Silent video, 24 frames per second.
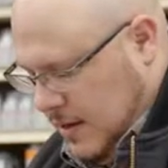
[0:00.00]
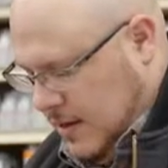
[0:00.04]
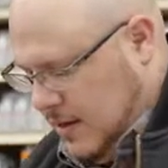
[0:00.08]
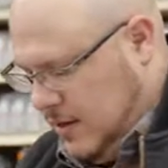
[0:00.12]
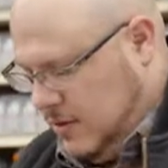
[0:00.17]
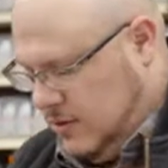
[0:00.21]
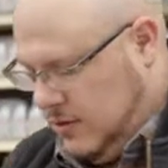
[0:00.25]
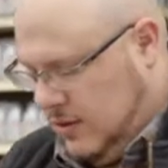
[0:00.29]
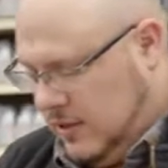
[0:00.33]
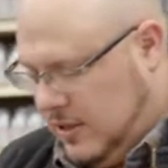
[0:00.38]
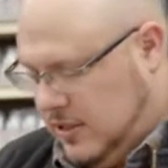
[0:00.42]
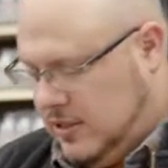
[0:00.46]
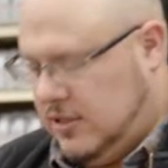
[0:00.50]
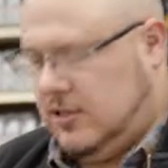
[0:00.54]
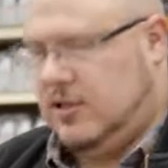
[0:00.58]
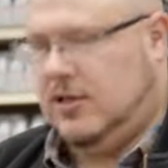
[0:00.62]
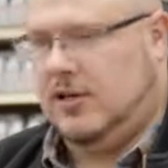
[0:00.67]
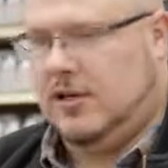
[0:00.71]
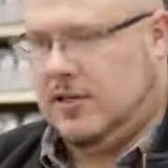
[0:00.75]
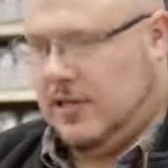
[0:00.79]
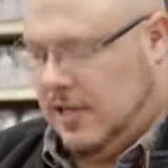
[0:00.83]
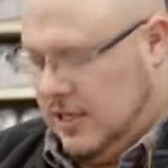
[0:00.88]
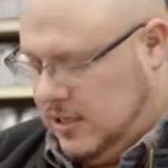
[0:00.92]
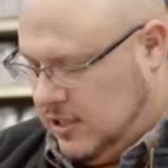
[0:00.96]
So this is your
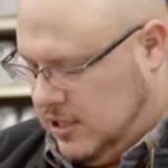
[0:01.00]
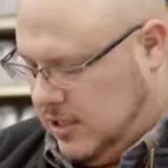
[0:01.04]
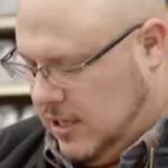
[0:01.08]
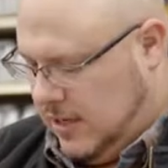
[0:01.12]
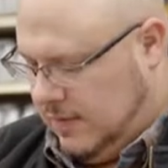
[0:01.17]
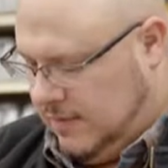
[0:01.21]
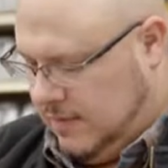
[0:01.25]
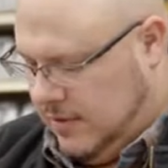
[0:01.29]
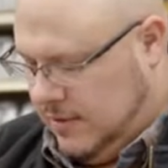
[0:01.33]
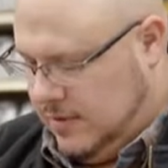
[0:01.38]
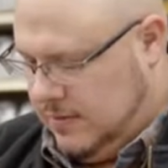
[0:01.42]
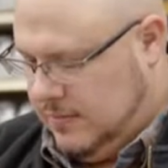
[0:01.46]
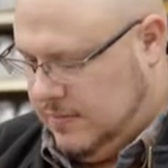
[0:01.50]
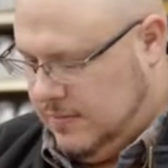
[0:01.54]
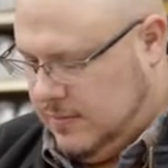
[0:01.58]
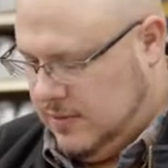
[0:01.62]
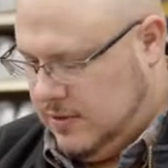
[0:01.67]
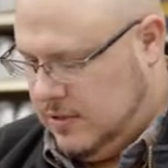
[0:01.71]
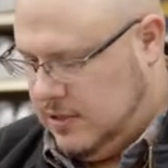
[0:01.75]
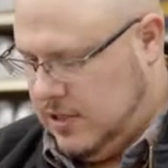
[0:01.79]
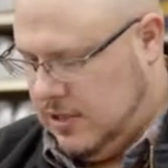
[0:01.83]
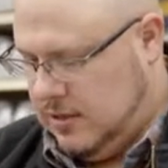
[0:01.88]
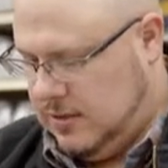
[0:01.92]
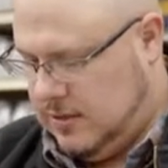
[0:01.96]
clutch cover.
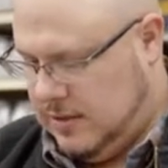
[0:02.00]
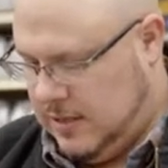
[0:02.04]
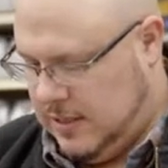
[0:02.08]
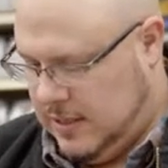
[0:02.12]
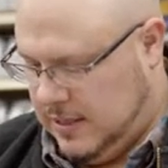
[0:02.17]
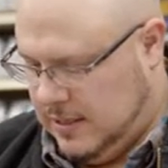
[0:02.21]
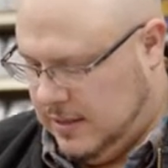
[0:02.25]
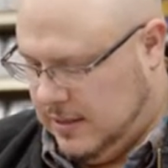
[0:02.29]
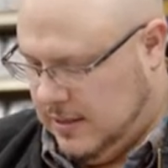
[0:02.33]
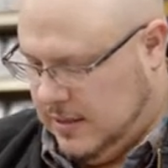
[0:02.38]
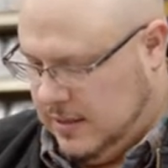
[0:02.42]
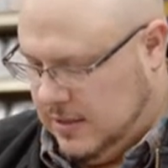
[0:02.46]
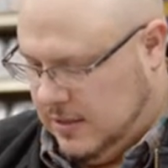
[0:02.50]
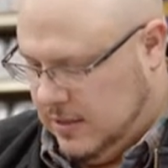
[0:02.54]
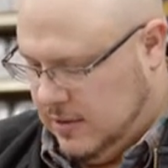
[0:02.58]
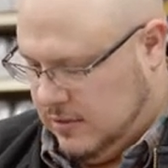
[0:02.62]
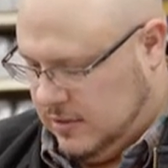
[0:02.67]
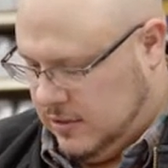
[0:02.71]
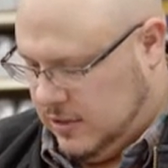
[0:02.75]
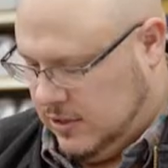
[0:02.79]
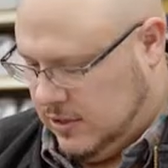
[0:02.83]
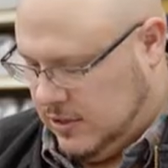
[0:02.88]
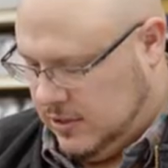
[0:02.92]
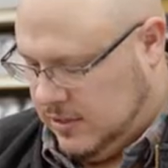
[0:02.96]
Generally, you'll
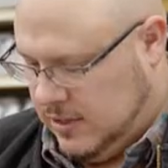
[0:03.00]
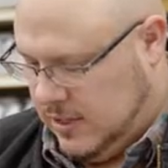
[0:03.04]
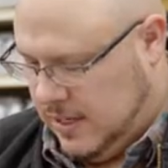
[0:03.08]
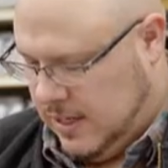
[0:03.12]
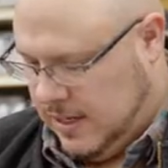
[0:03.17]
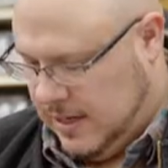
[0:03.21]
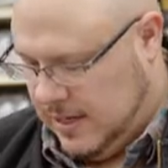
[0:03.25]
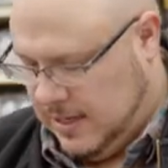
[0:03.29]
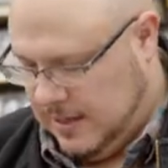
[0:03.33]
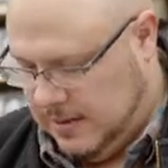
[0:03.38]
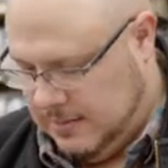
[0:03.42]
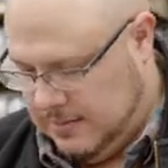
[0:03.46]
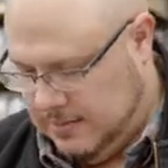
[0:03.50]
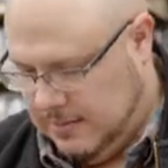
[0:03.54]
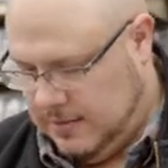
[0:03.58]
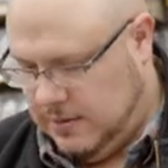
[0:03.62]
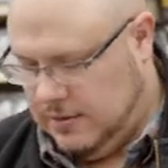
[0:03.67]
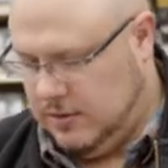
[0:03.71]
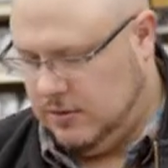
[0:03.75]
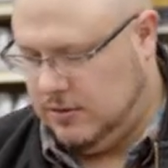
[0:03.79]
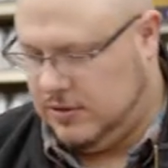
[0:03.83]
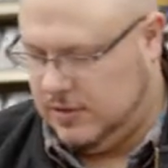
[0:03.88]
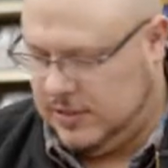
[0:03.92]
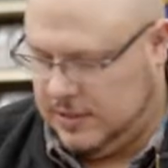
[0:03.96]
just
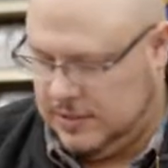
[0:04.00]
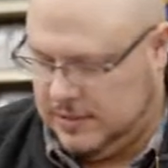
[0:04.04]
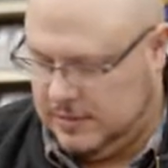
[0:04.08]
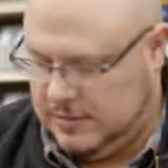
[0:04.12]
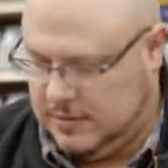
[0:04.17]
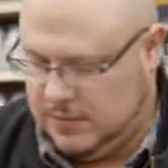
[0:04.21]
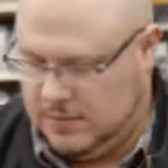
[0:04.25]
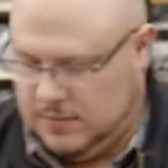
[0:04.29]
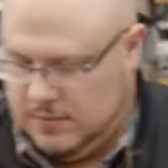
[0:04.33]
loosen.